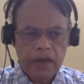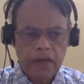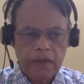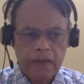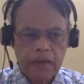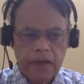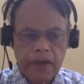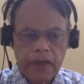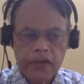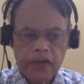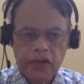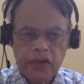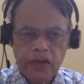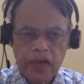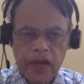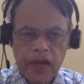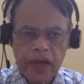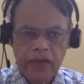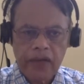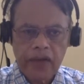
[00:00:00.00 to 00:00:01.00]
And does it
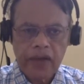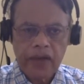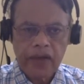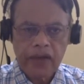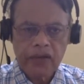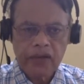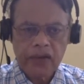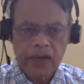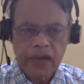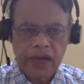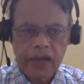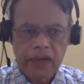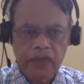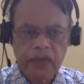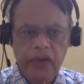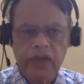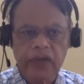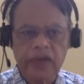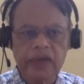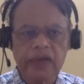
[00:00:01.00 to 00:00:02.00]
have any side
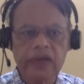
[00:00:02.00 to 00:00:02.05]
effect?